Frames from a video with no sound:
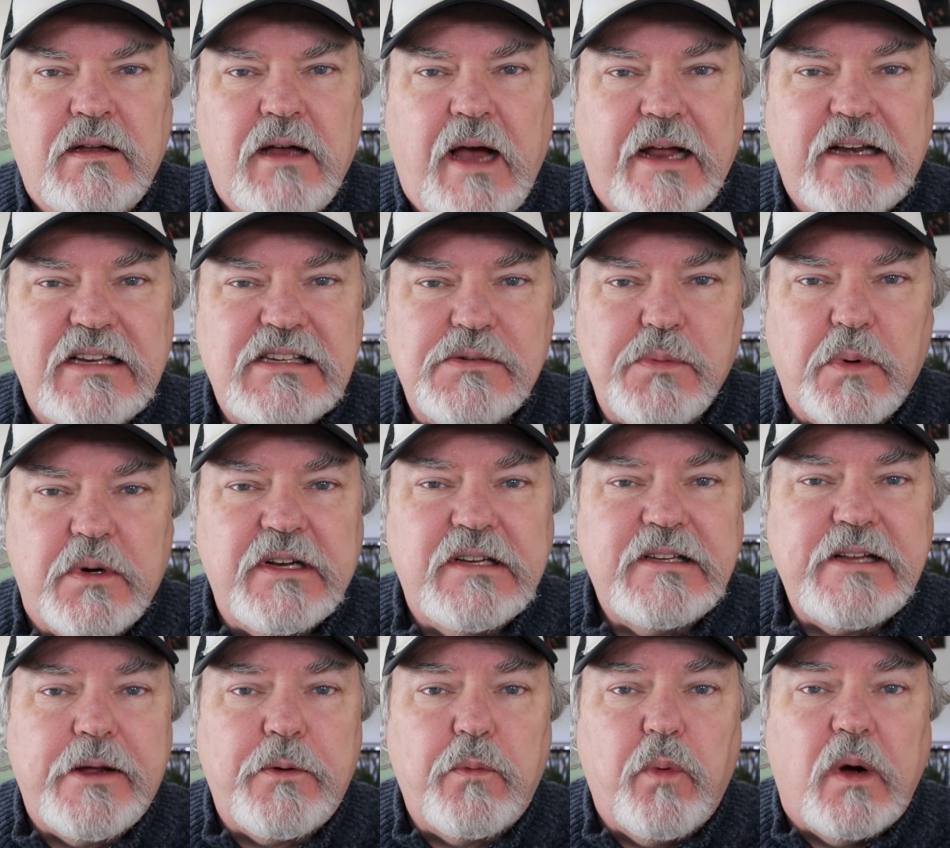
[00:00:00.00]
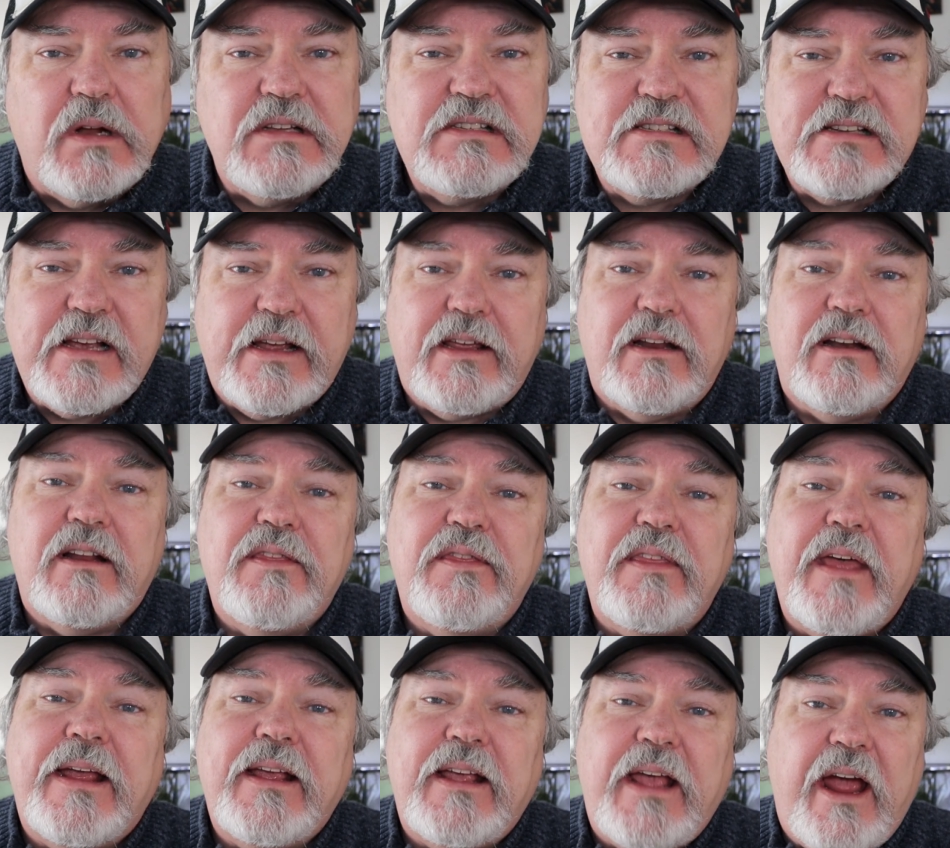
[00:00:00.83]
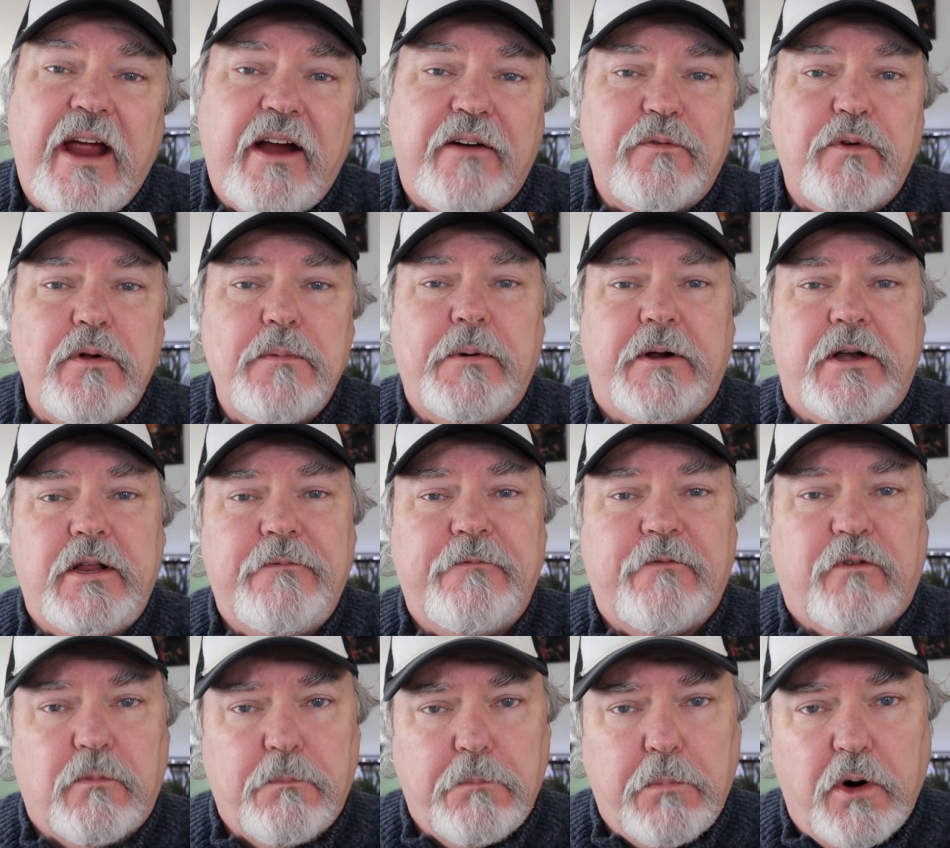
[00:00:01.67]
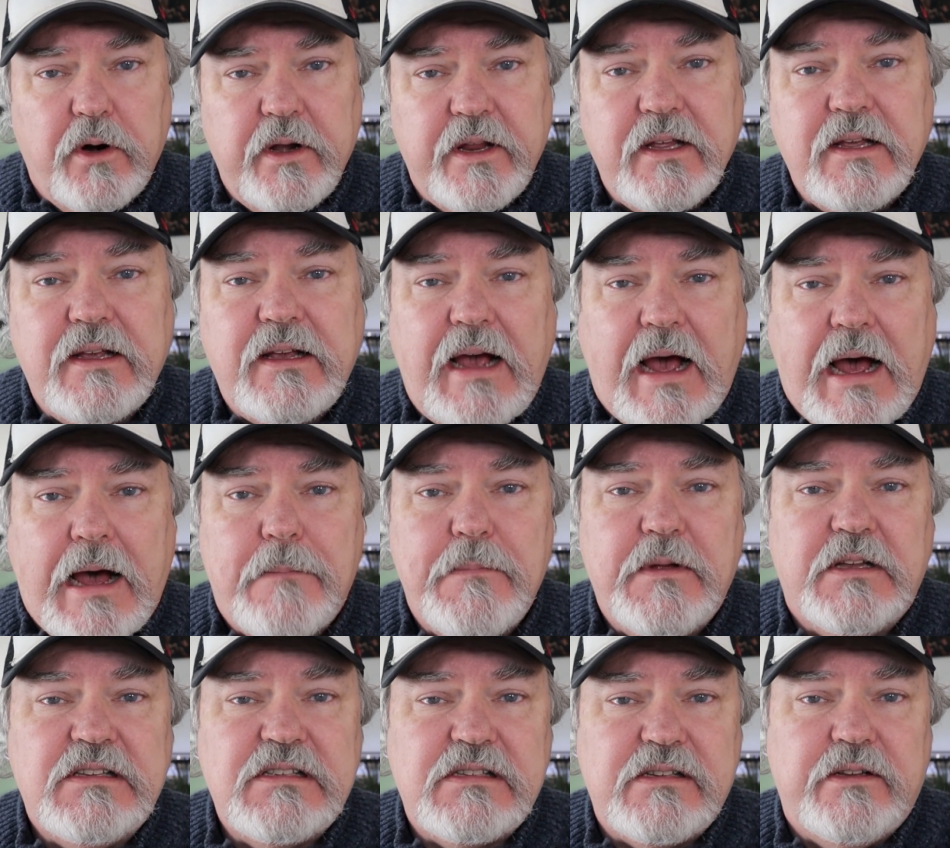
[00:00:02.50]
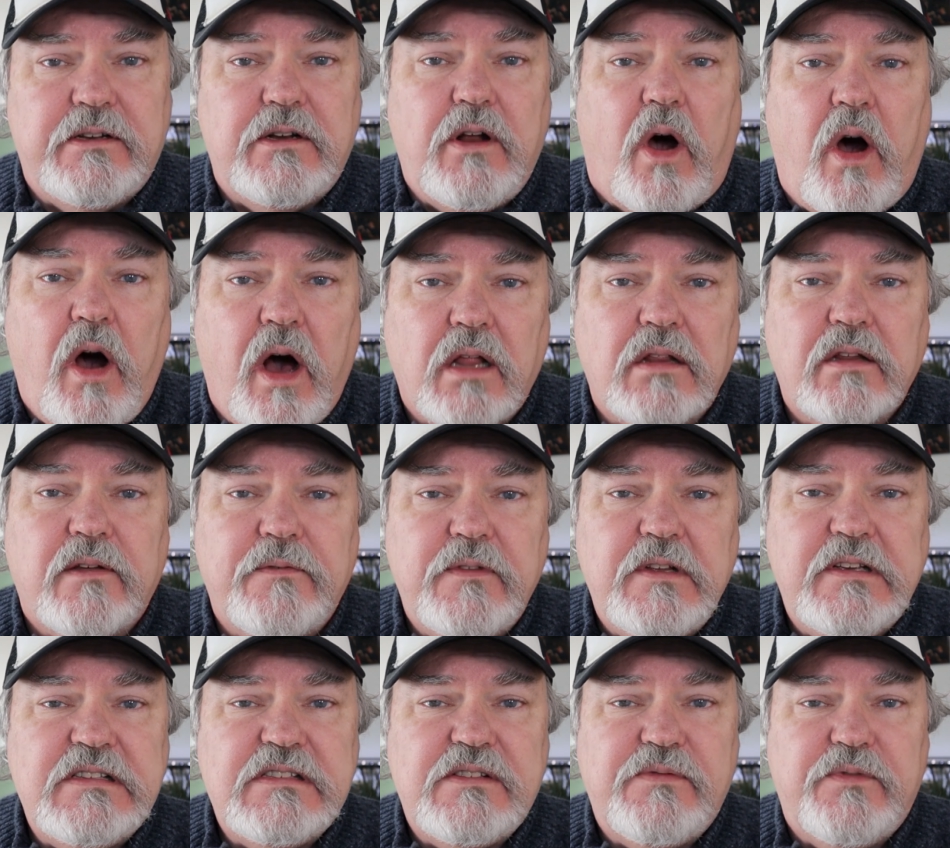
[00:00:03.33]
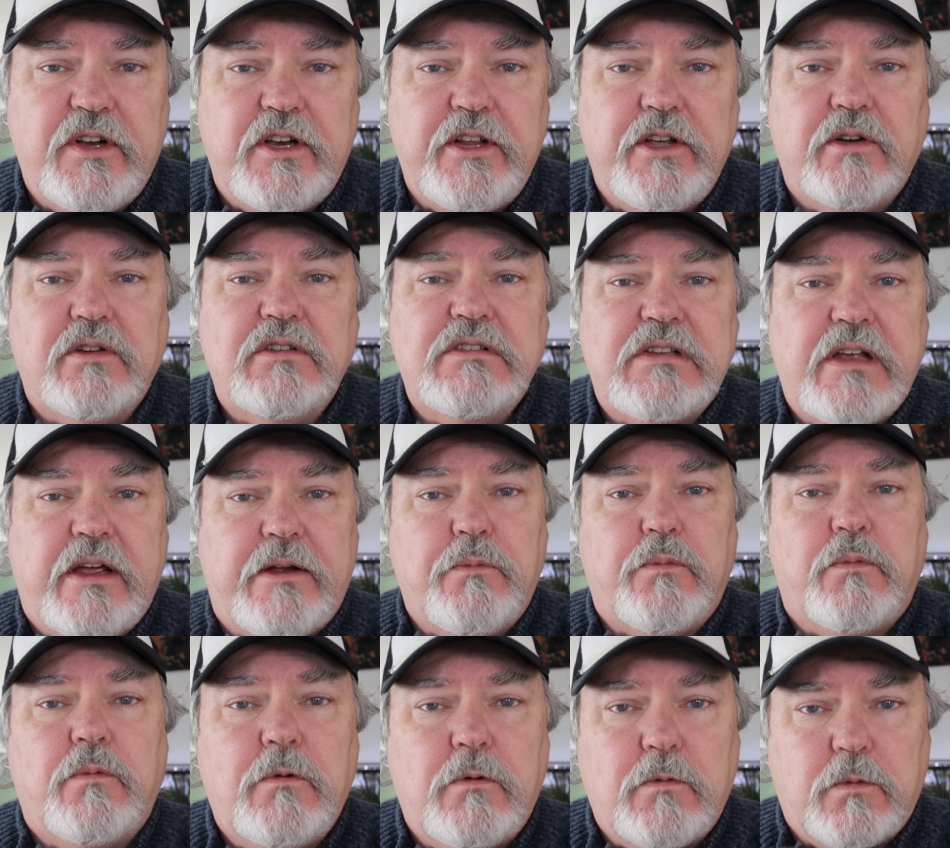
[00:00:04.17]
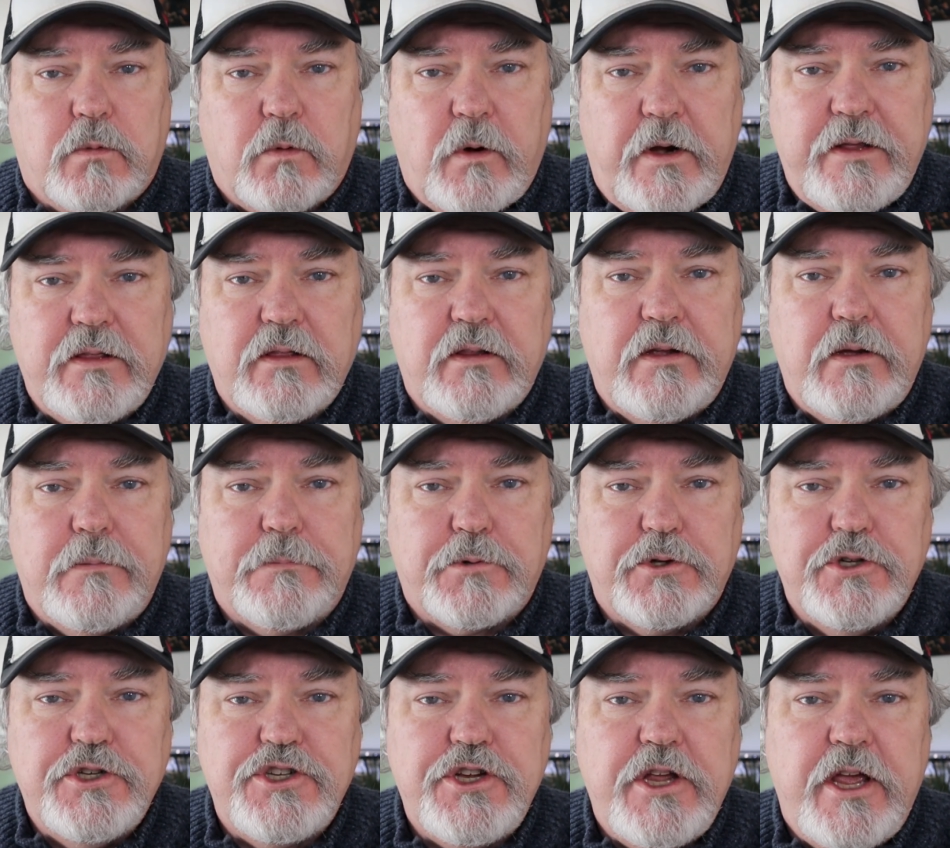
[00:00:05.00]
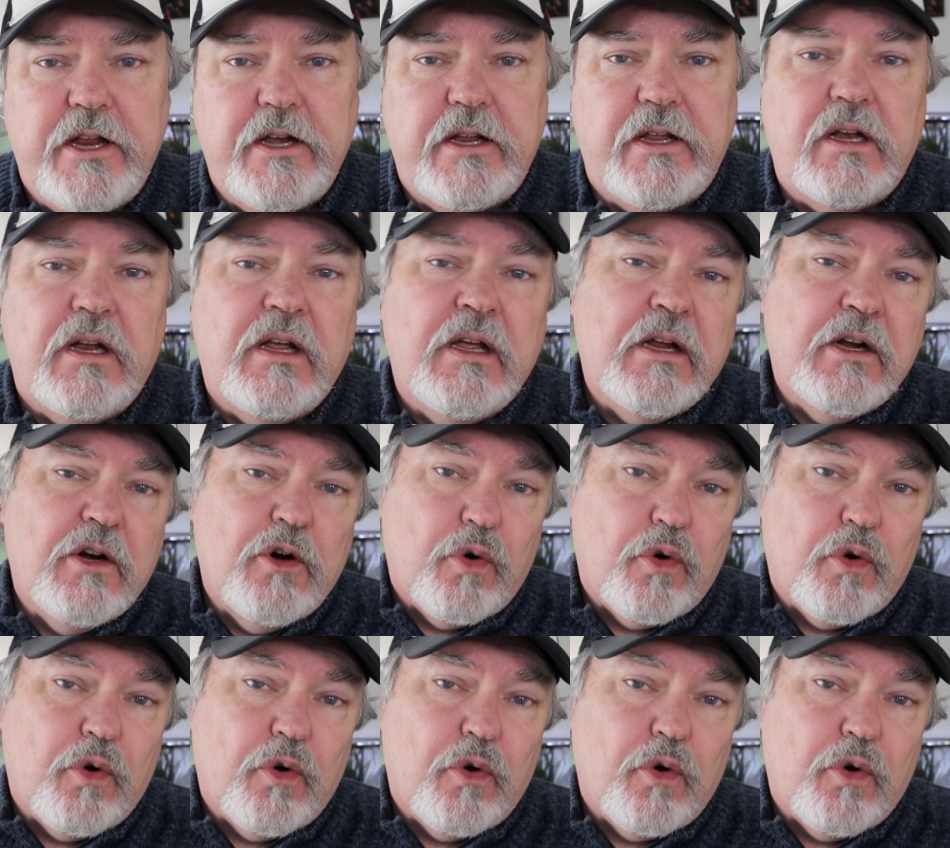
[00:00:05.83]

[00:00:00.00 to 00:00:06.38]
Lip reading: I just want to take 1 second and thank everybody for putting comments in all of these videos. I greatly appreciate it.